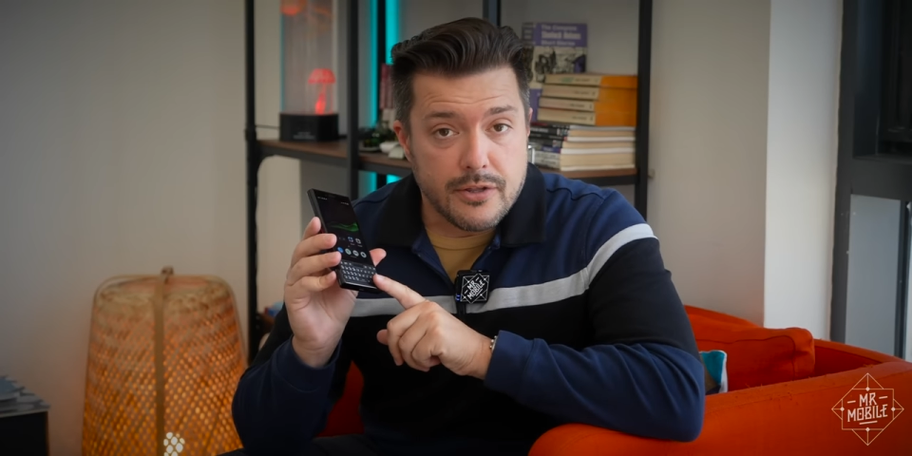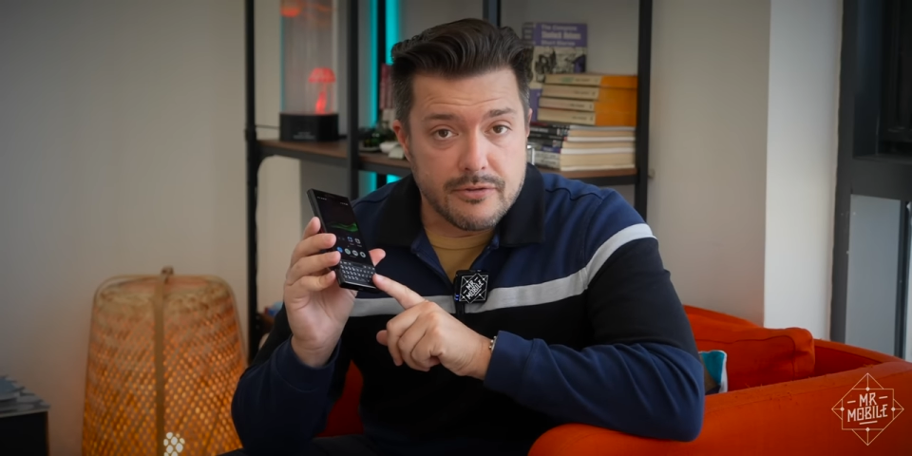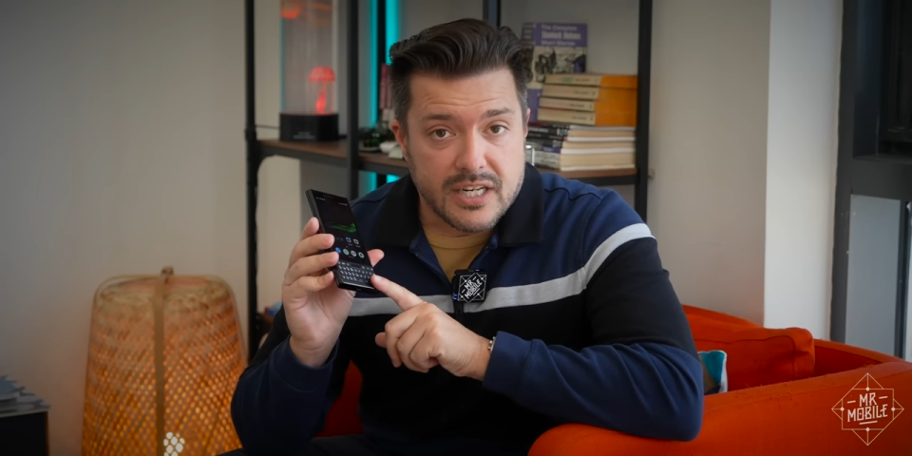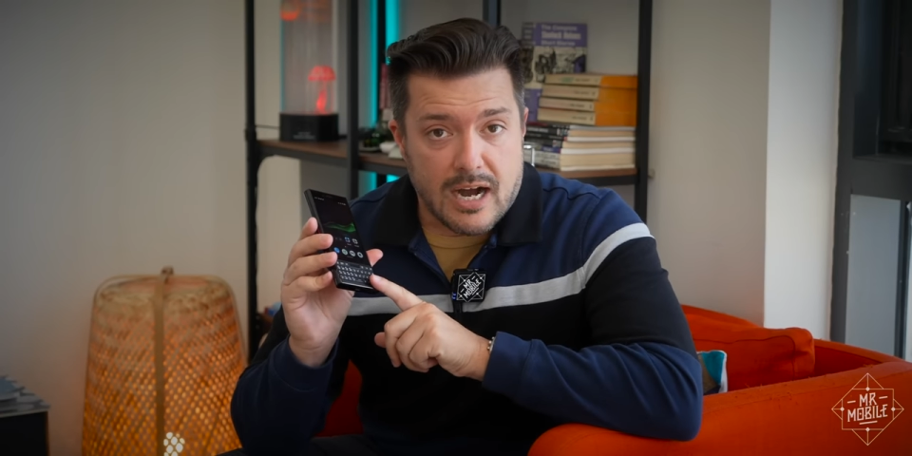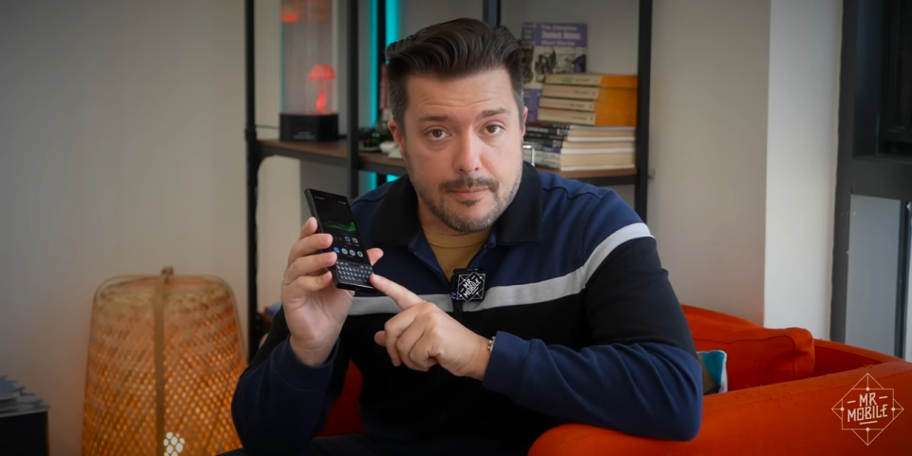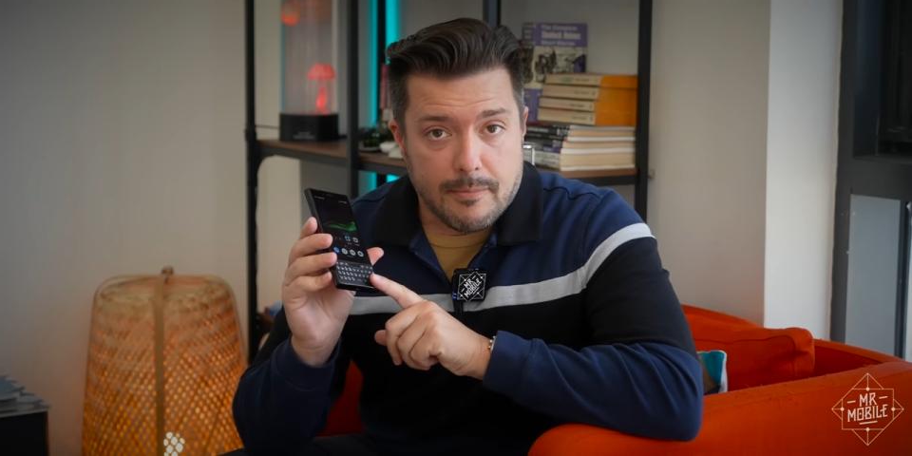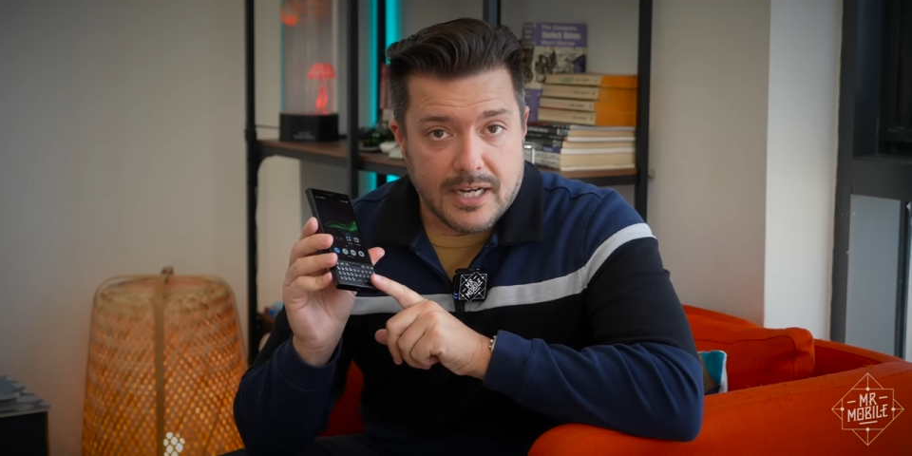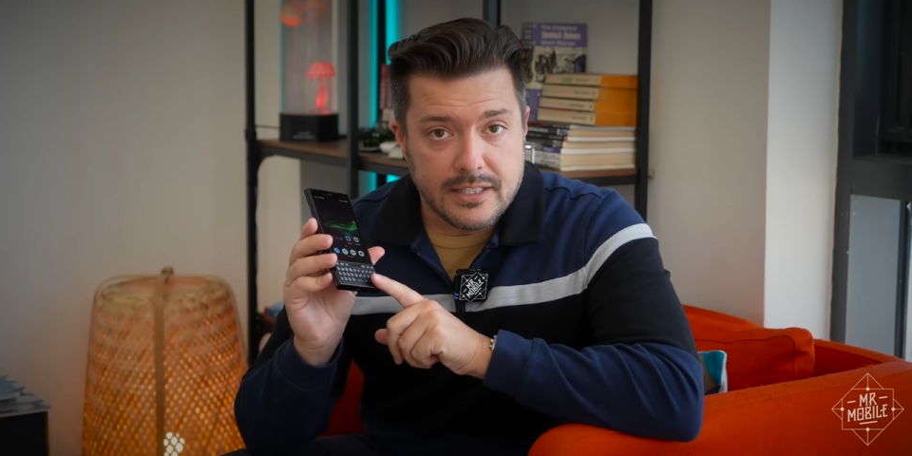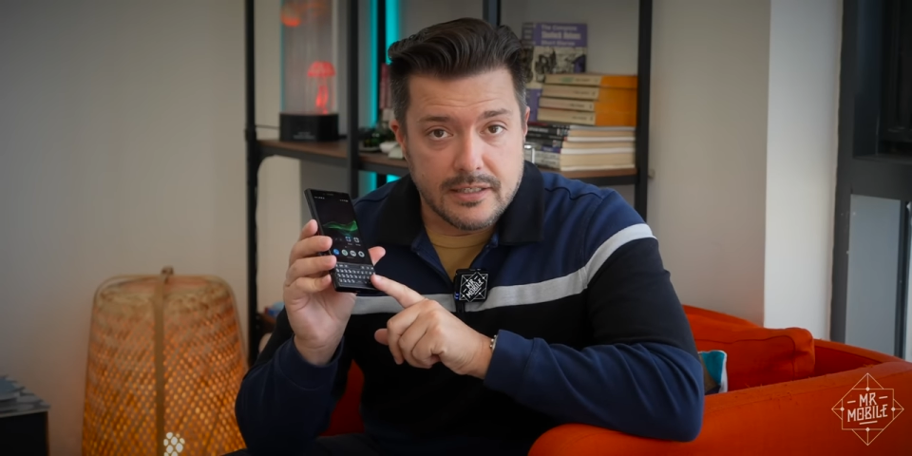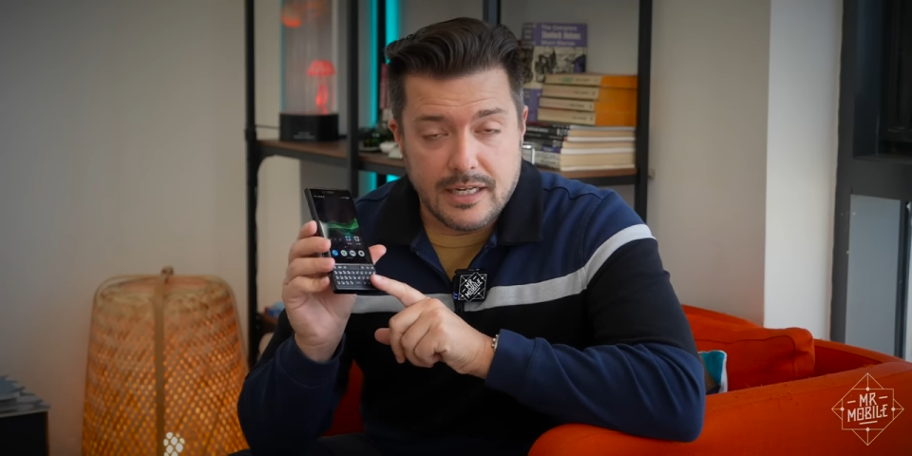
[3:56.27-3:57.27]
of those
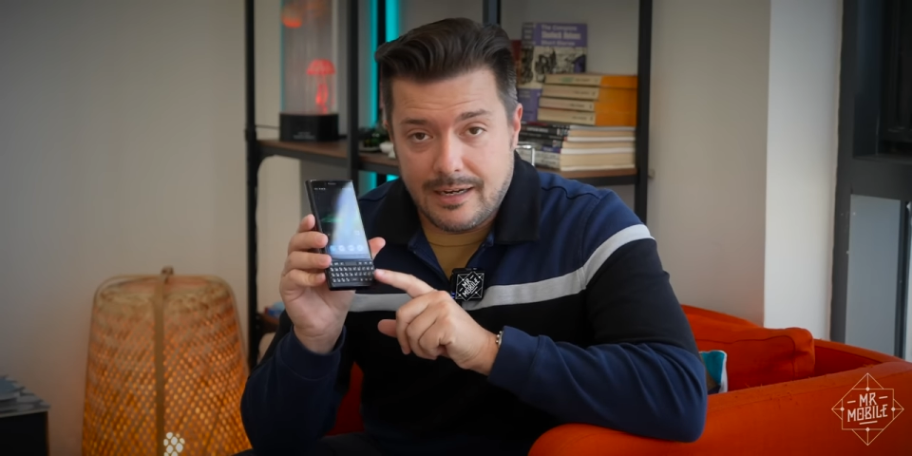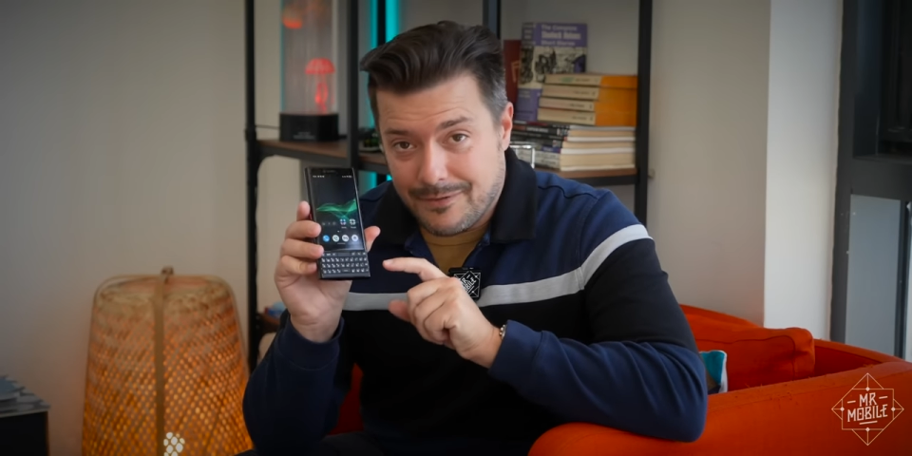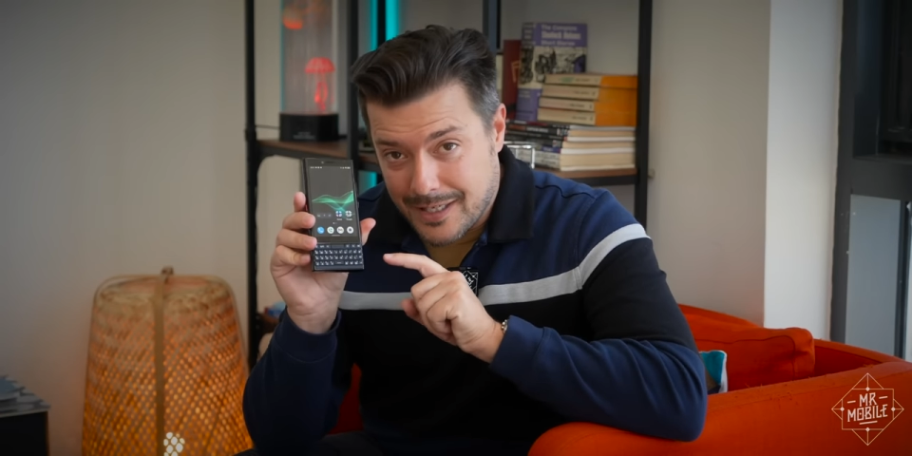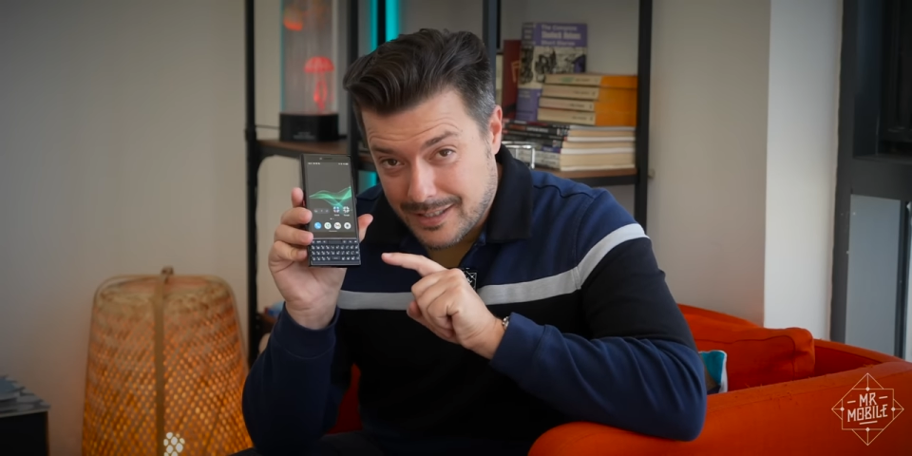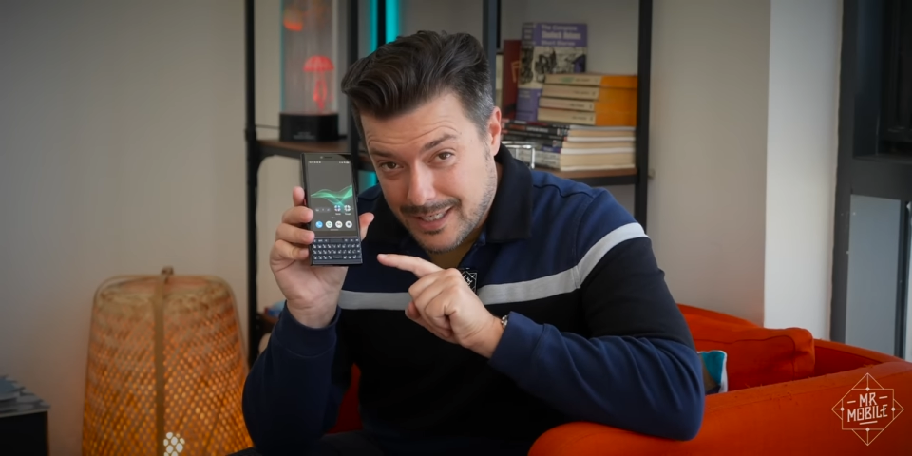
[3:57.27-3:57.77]
compromises if the